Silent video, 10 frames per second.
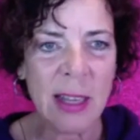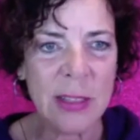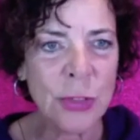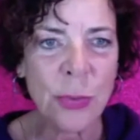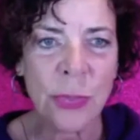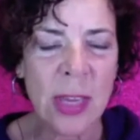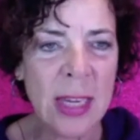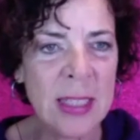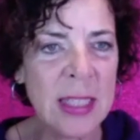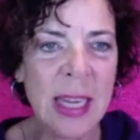two
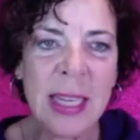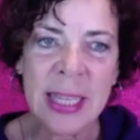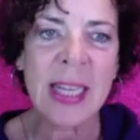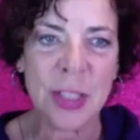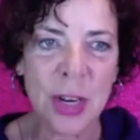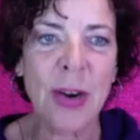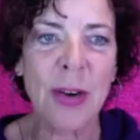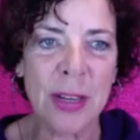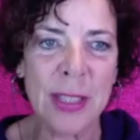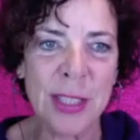things: it takes
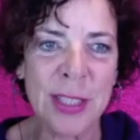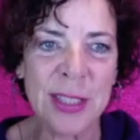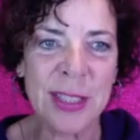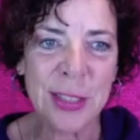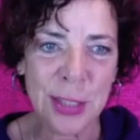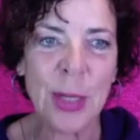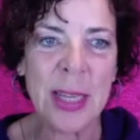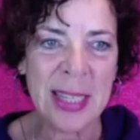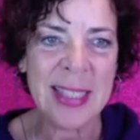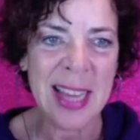courage to look
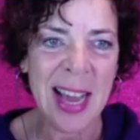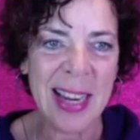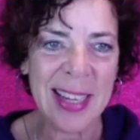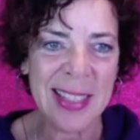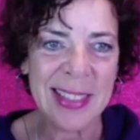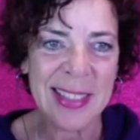inside.